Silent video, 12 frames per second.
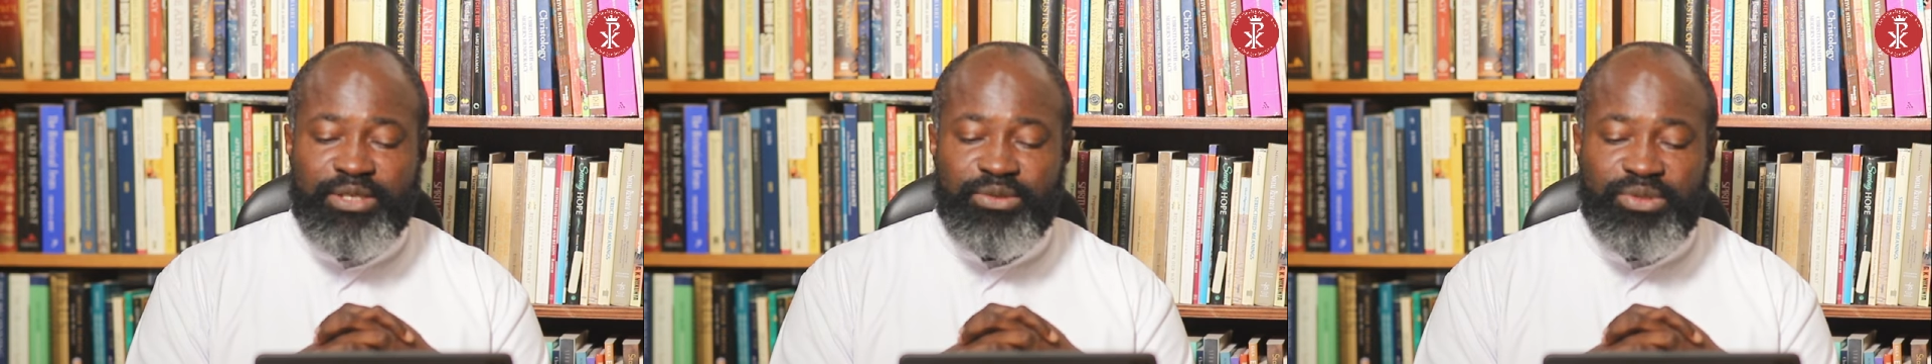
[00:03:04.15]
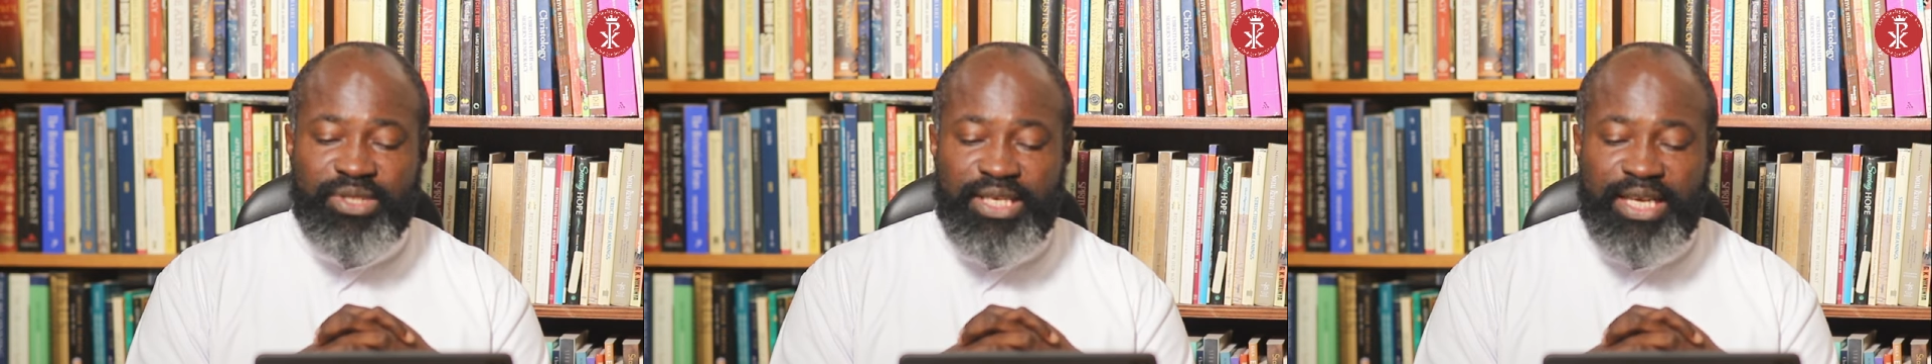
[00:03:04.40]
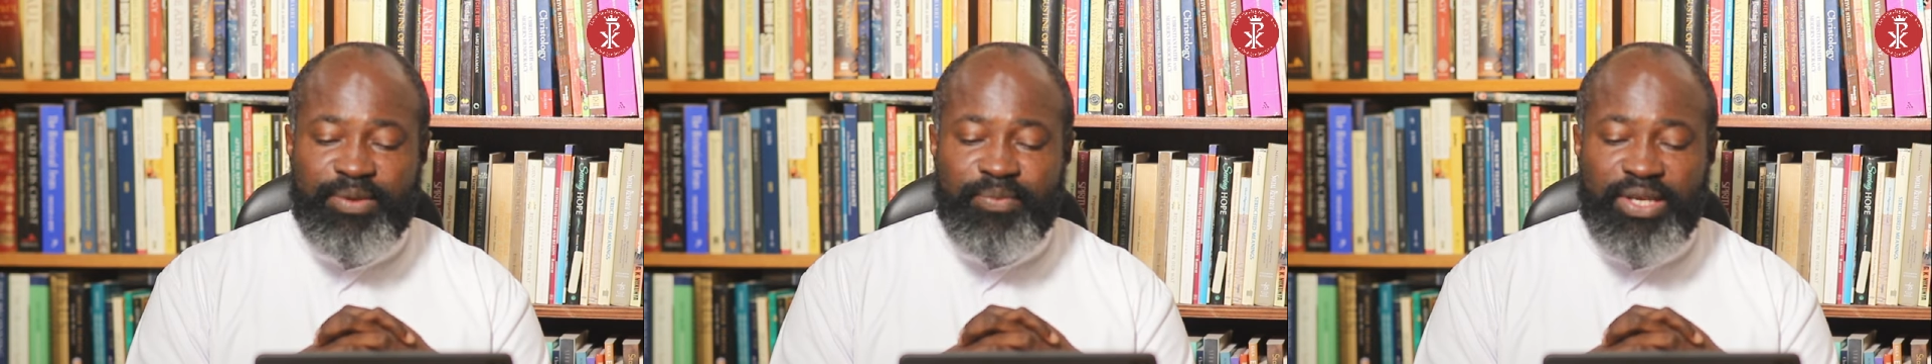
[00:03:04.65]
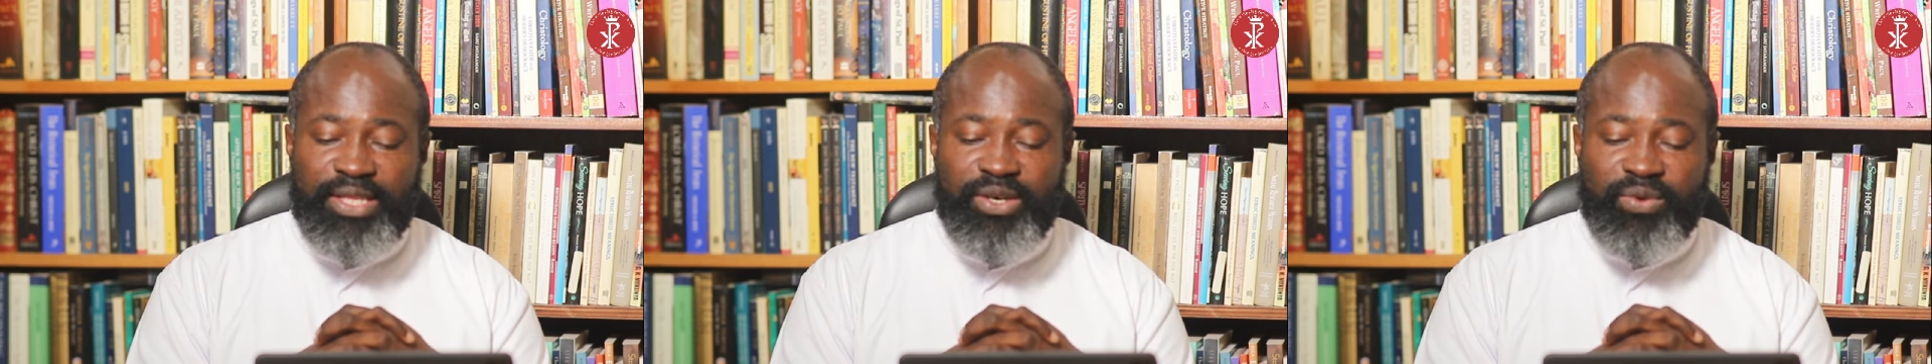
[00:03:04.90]
to think
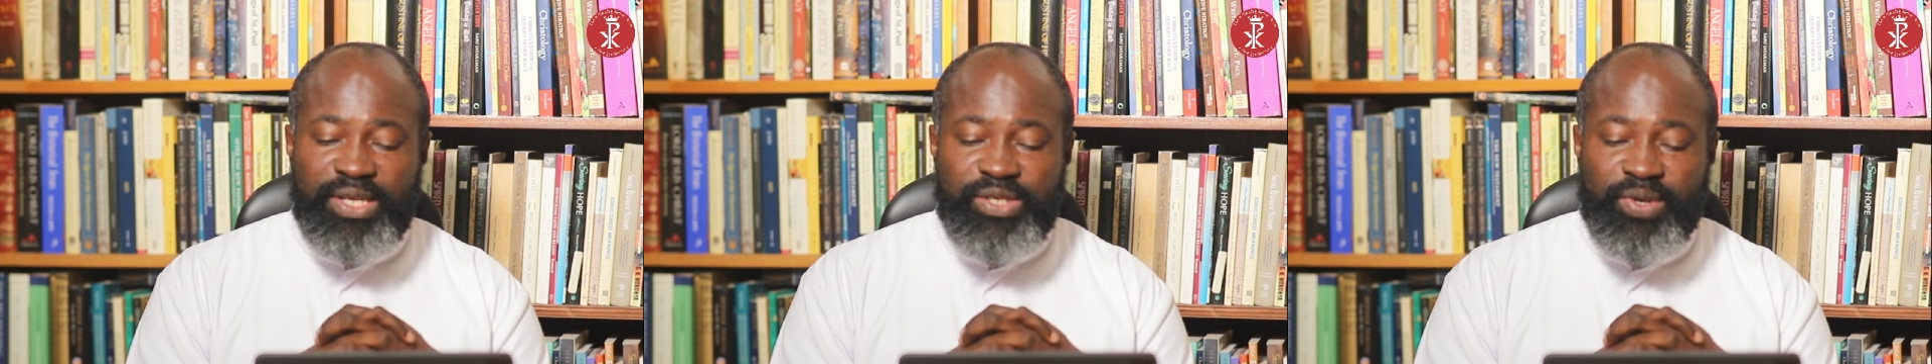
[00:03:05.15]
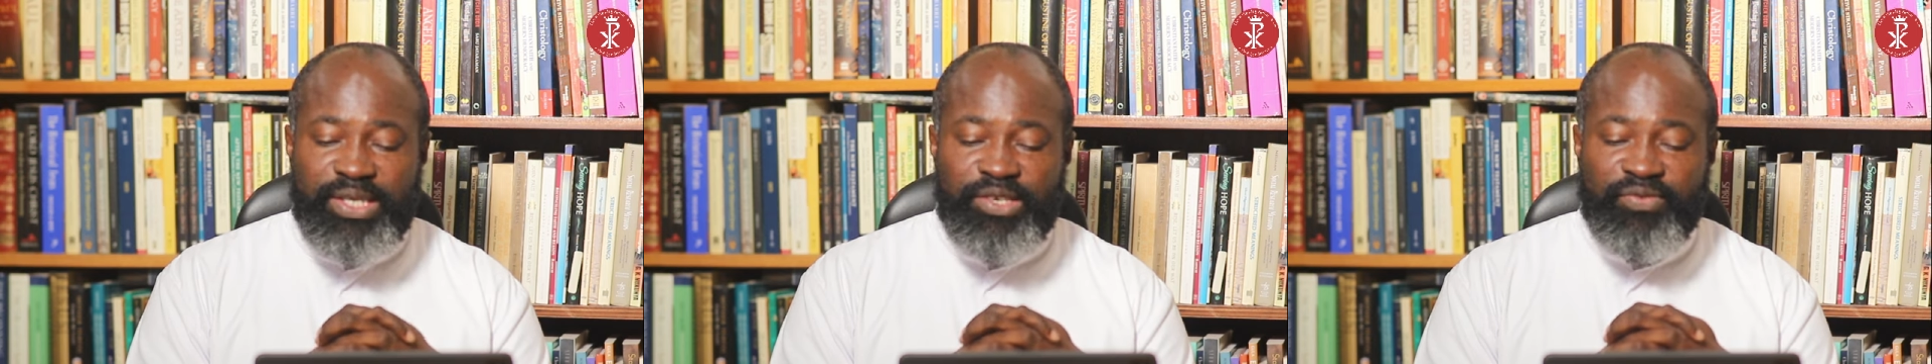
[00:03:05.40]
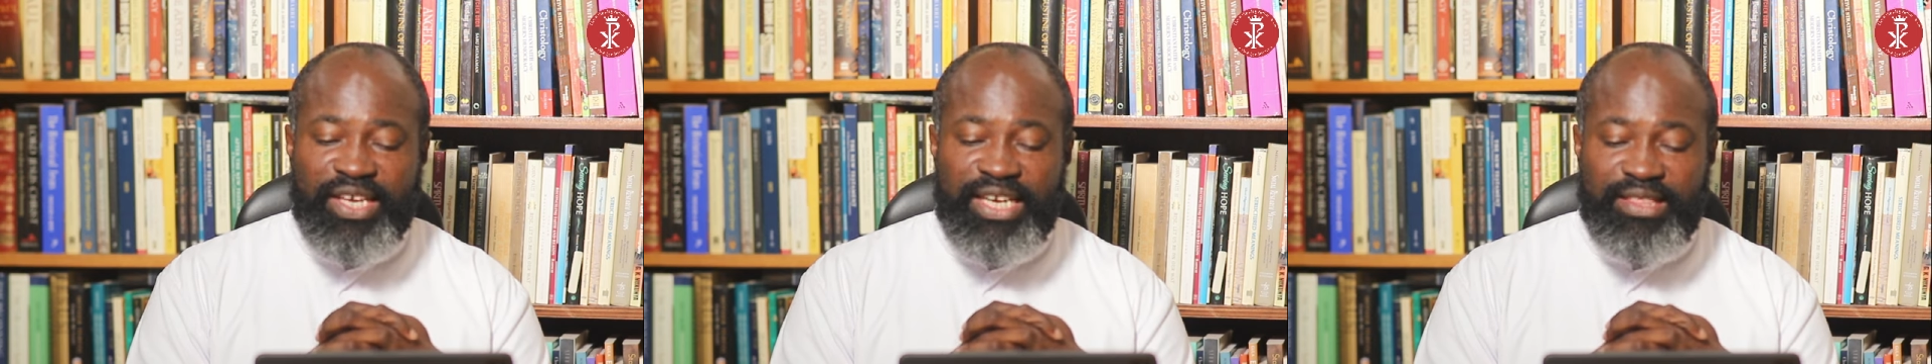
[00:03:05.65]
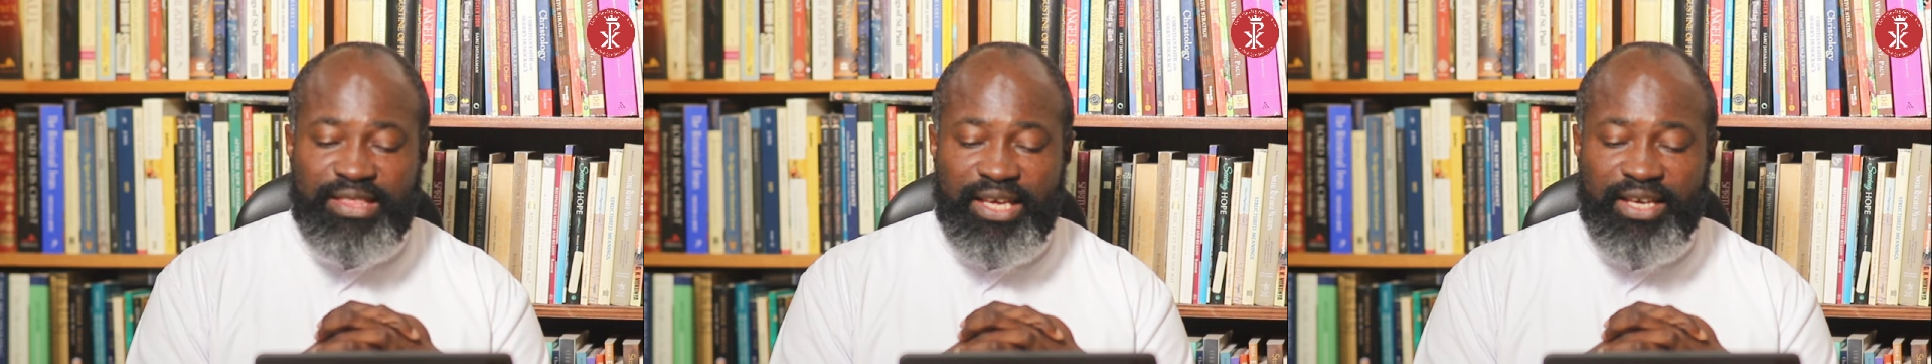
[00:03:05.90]
about the consequence of
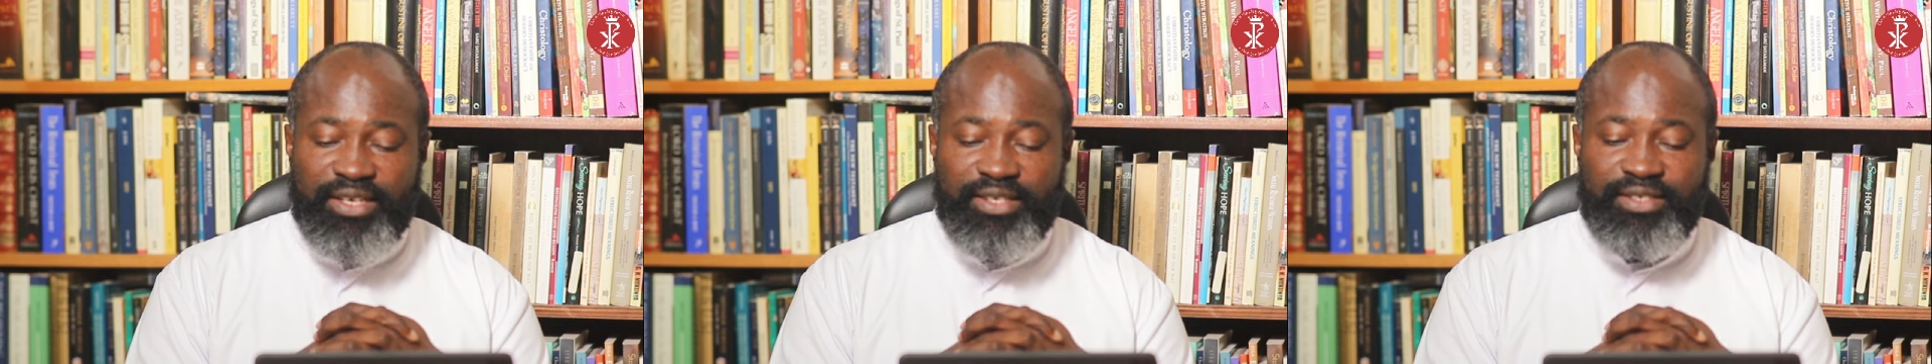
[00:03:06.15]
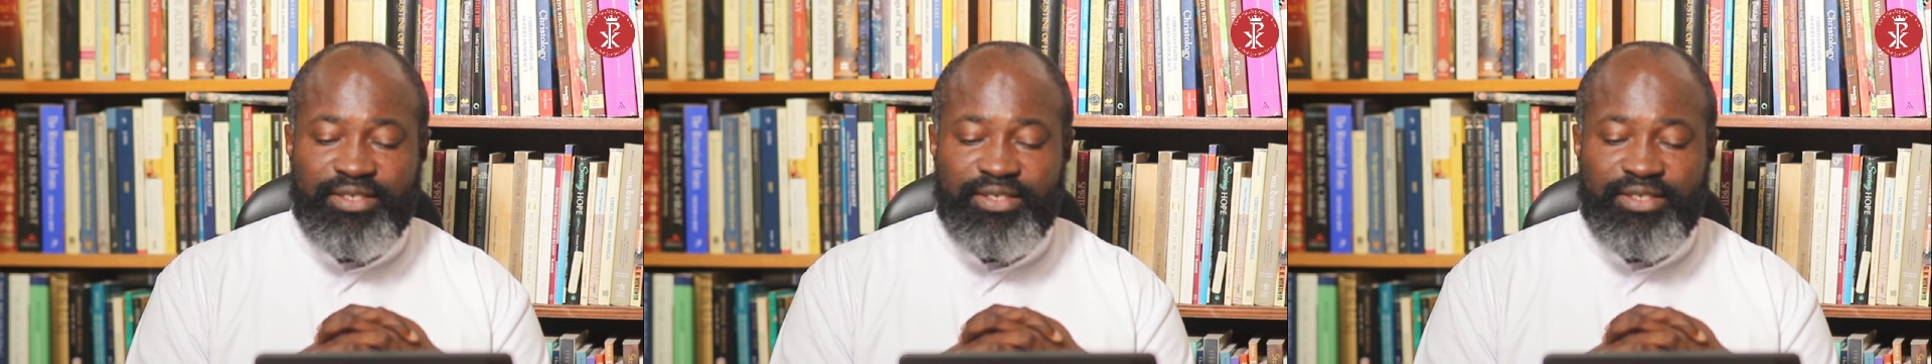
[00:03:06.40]
anything.